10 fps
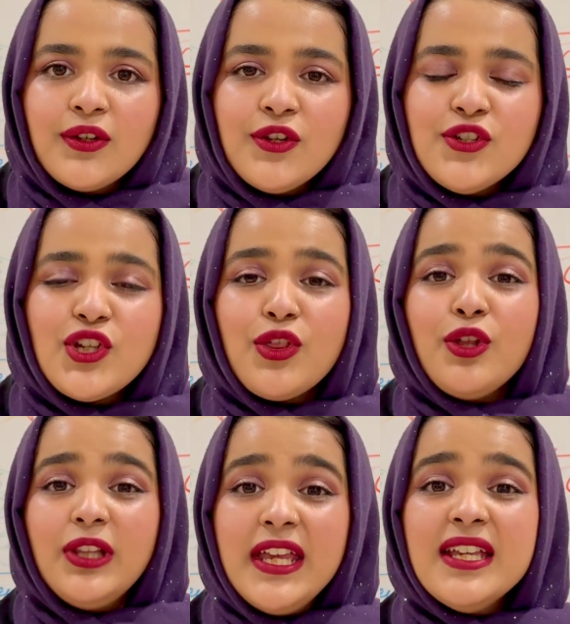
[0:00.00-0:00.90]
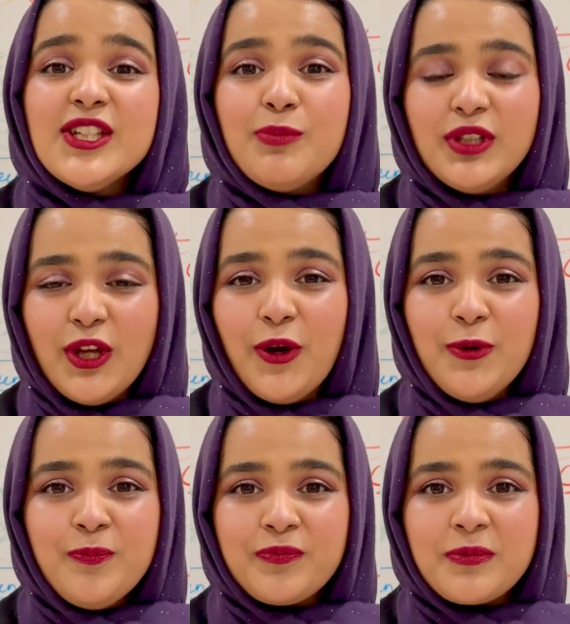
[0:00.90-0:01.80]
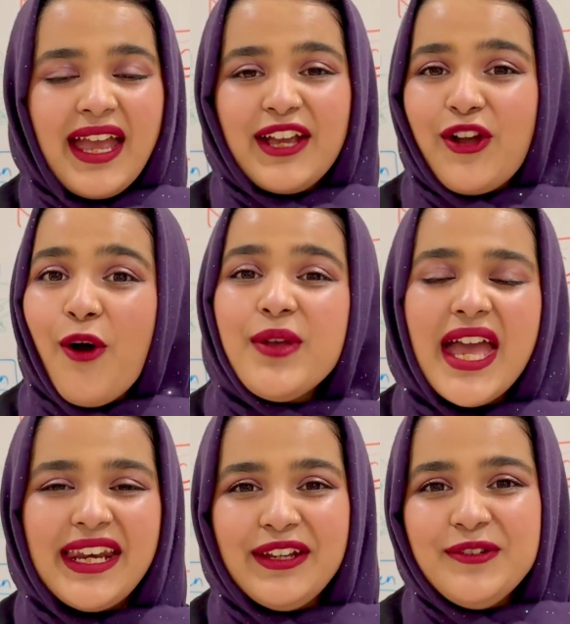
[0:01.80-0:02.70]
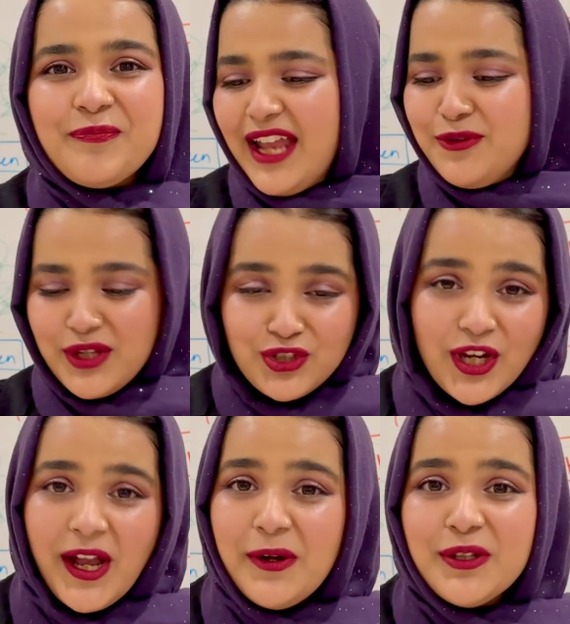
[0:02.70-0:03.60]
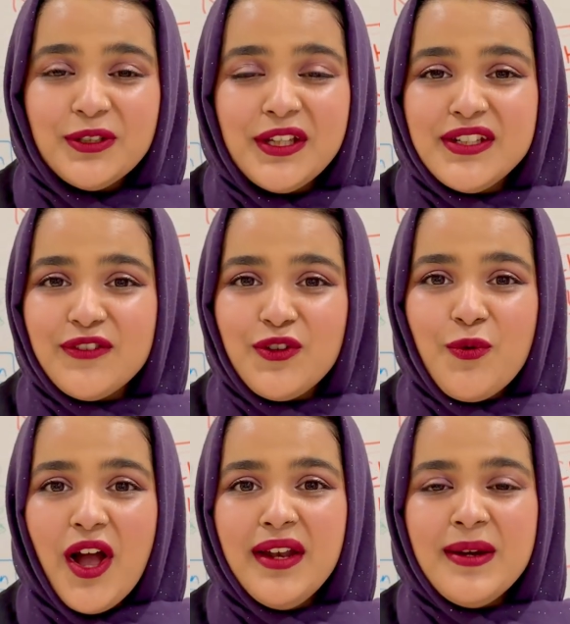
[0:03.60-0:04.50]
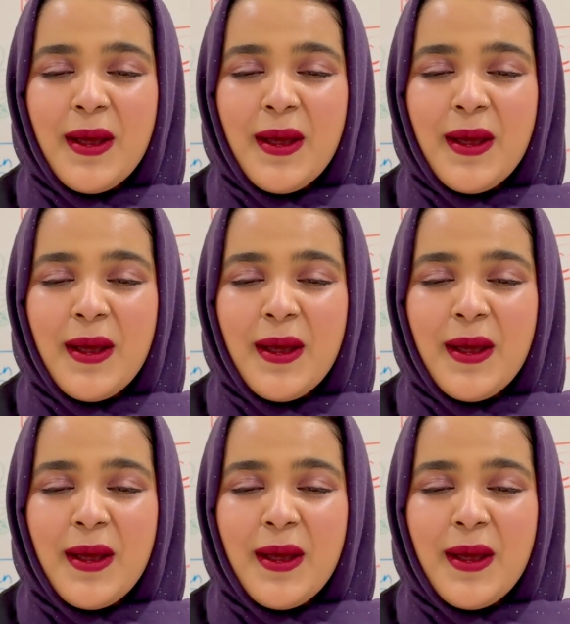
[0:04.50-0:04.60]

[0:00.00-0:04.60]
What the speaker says: So the link is below. Go get it, and you can check out other links if you want.